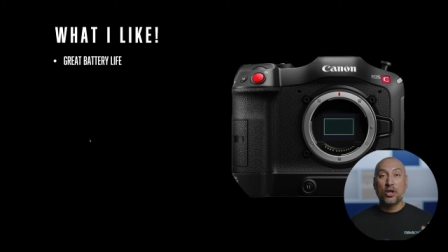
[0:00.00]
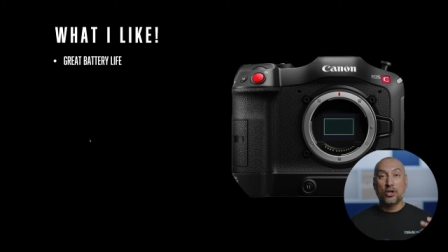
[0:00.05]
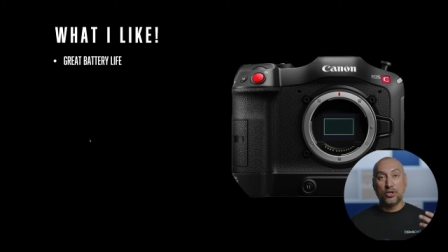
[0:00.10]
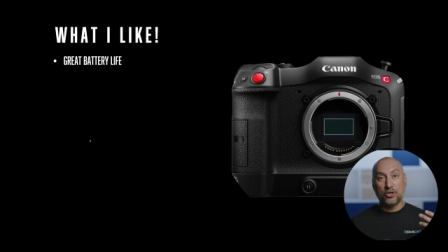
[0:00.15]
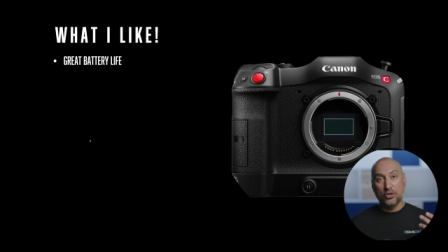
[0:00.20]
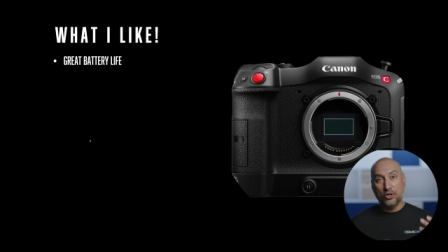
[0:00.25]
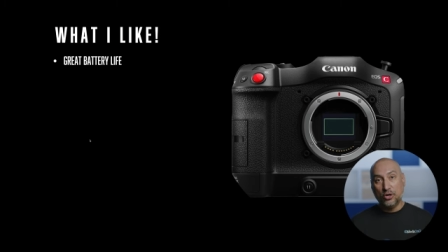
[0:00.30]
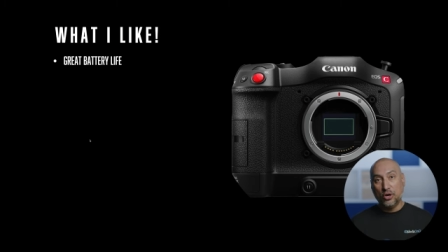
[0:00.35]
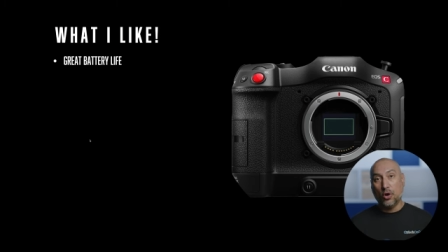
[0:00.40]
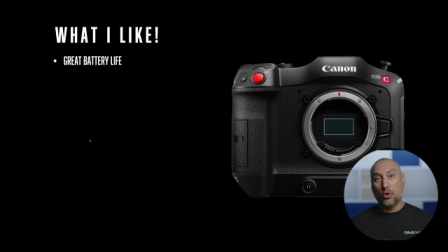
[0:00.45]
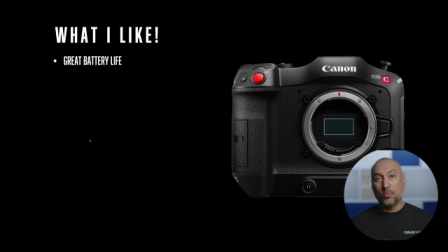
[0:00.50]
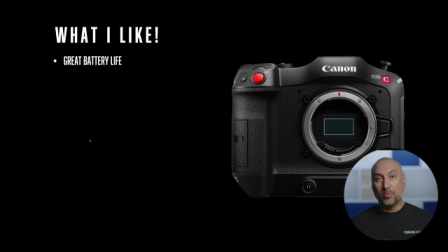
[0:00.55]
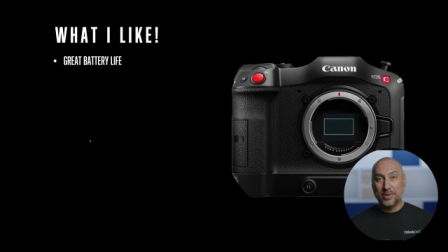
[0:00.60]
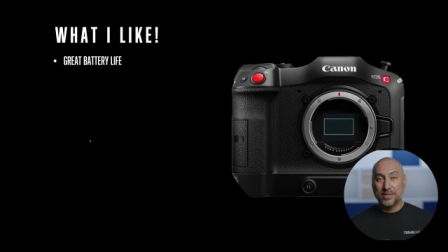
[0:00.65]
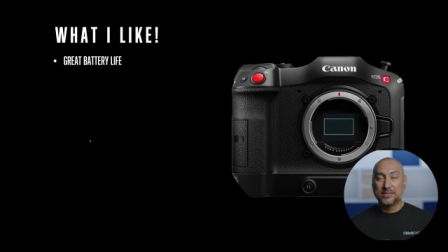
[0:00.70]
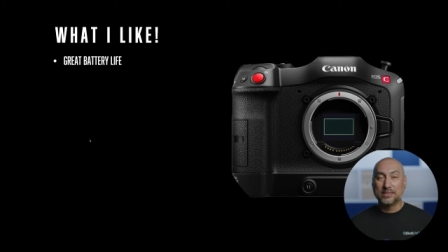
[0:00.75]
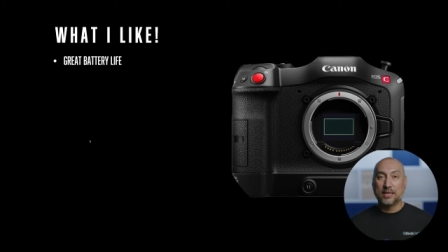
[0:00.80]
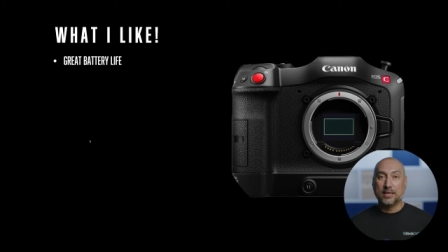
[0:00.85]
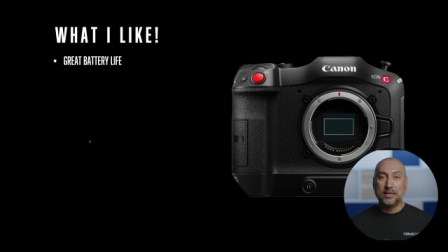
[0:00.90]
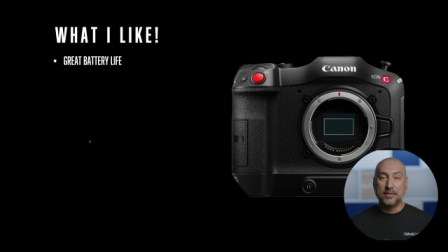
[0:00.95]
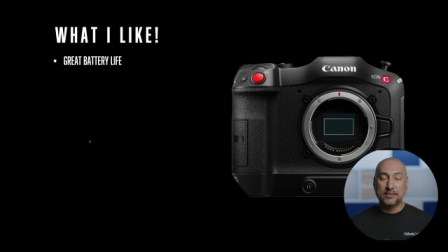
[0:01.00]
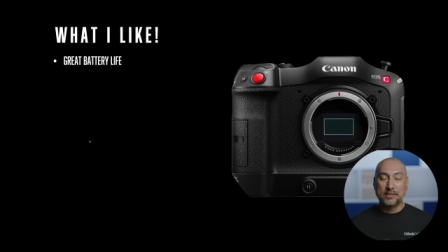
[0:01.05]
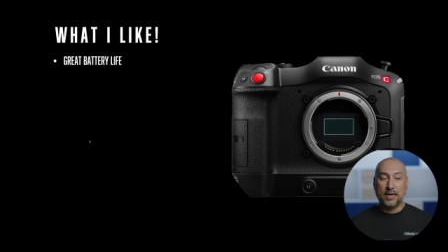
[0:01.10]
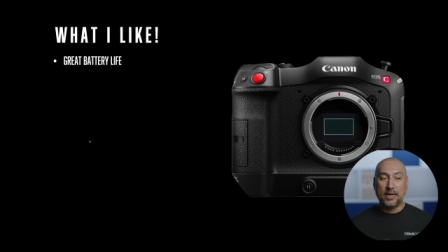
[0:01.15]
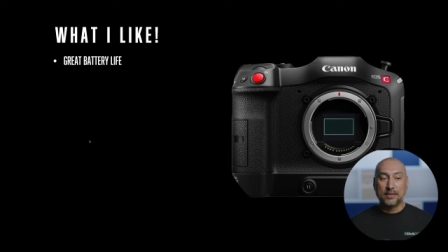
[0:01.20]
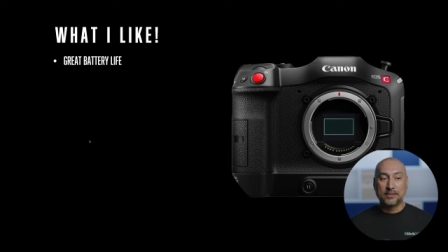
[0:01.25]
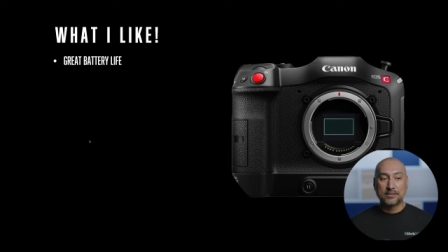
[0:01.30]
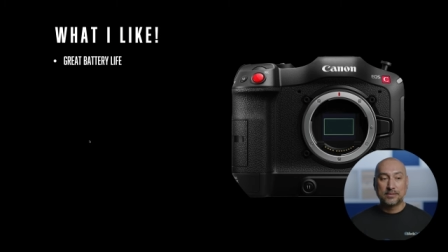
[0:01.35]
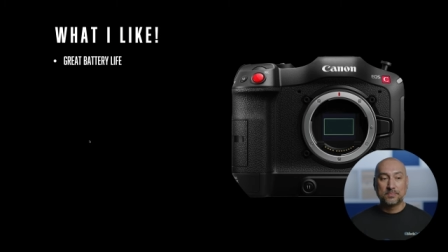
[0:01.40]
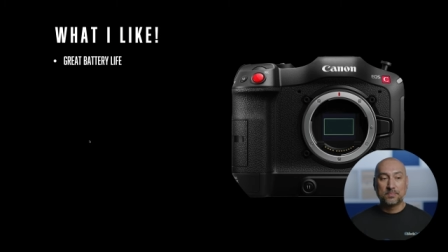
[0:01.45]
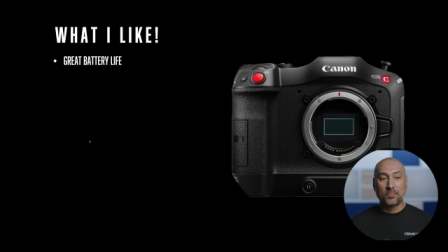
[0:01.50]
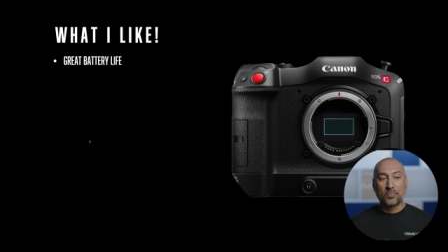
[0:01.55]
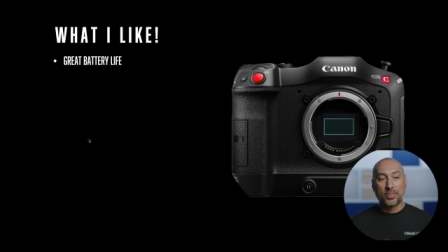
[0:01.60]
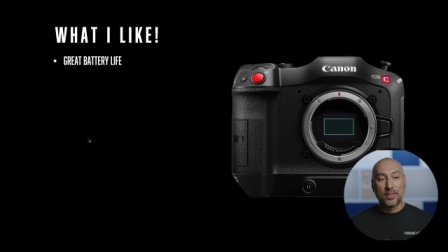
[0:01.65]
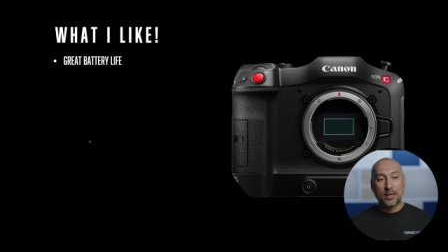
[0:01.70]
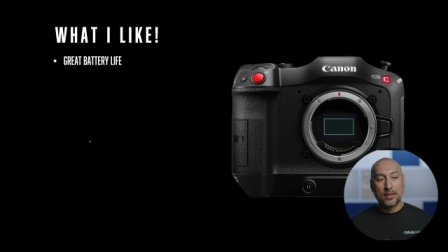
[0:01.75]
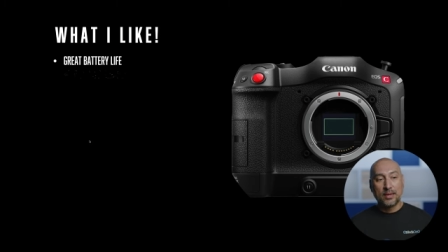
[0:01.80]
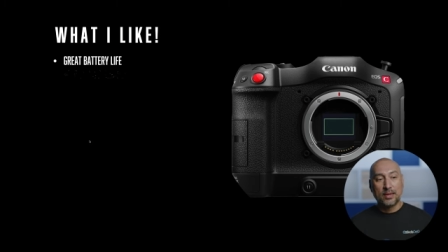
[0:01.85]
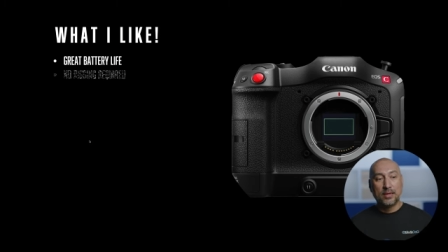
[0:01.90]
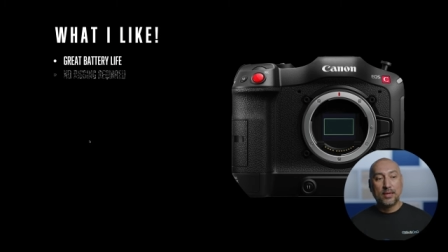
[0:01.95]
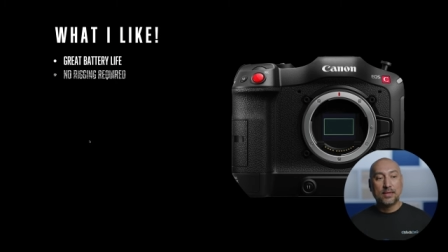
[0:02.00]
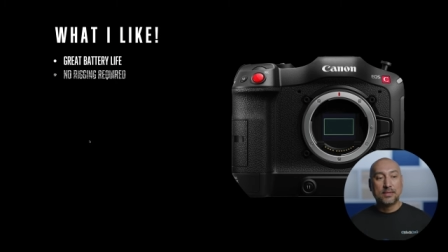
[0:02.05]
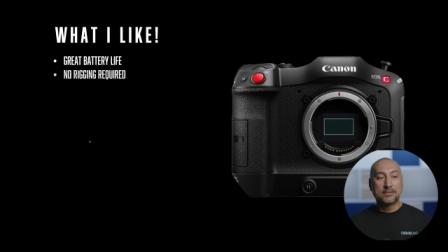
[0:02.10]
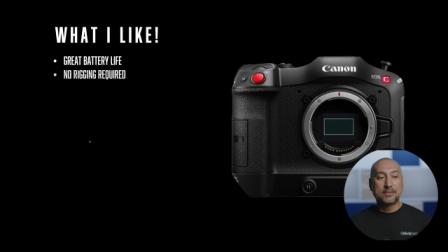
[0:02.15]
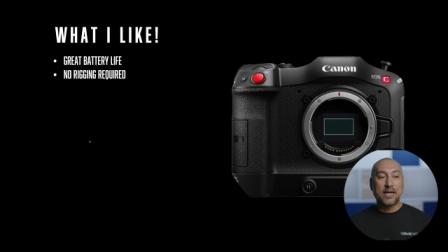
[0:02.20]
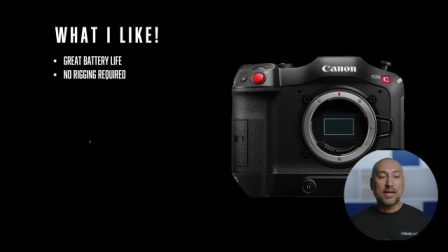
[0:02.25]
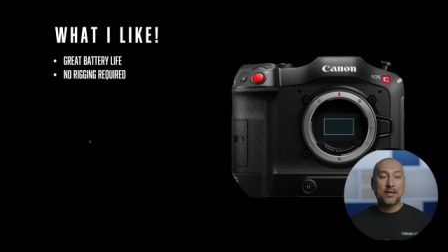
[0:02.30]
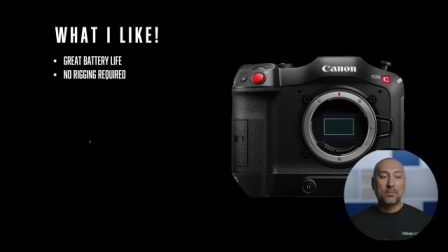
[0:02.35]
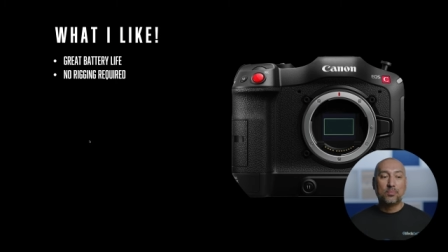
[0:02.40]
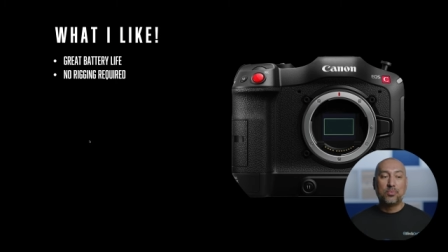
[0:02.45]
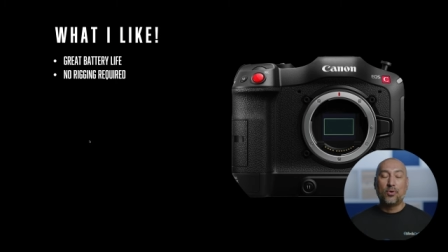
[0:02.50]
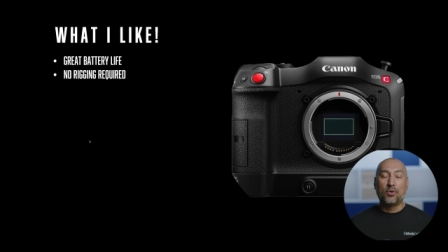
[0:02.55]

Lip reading: you don't miss any takes. Second